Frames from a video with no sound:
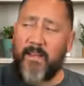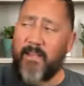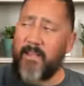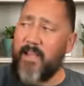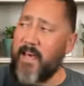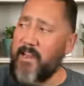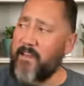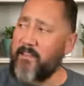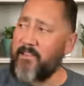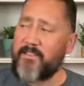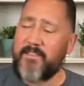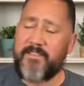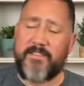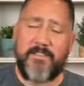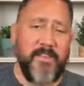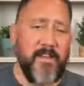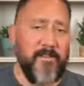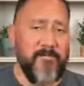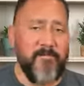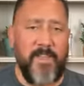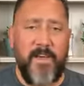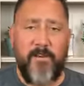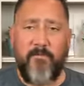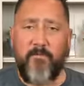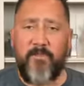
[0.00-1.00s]
a lot of the
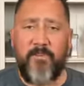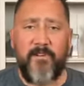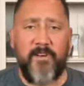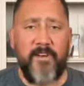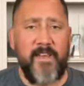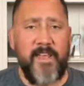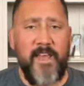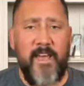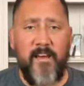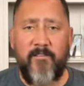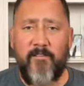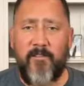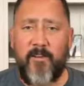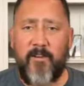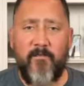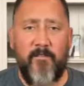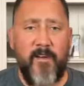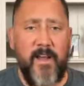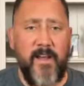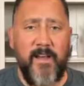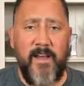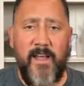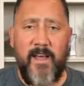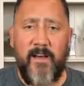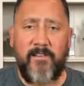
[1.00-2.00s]
stuff that we're encountering
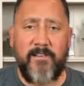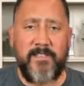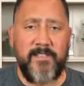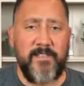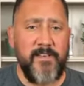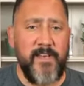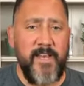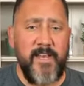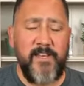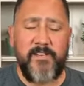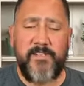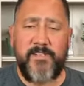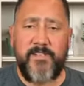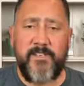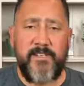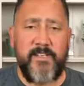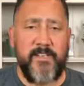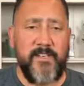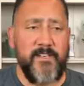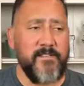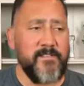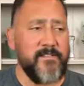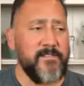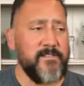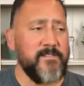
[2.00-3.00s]
right now as a nation
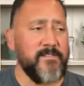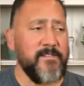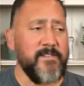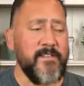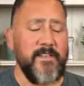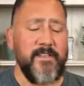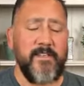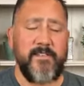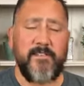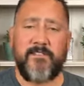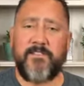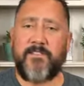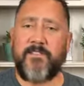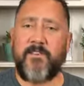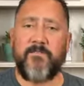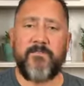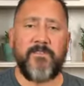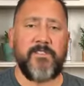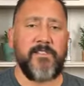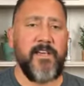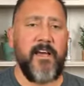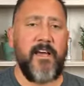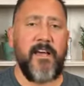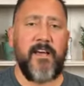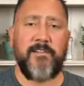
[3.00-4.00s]
is, is so
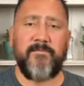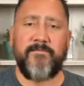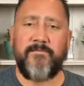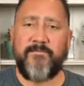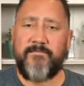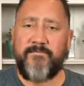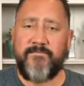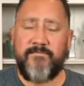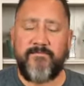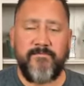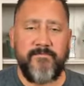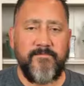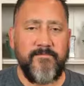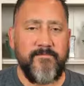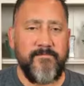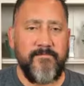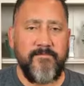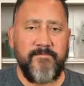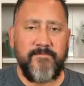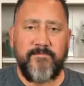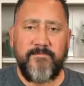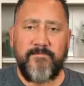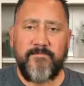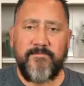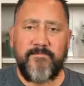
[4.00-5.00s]
sad.
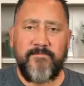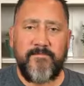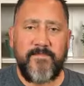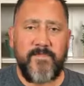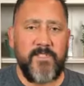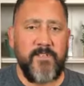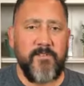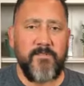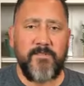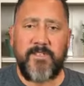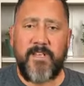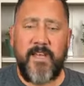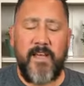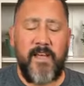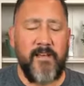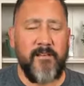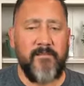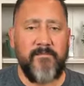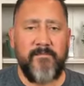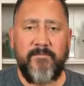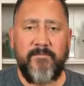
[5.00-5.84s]
So sad.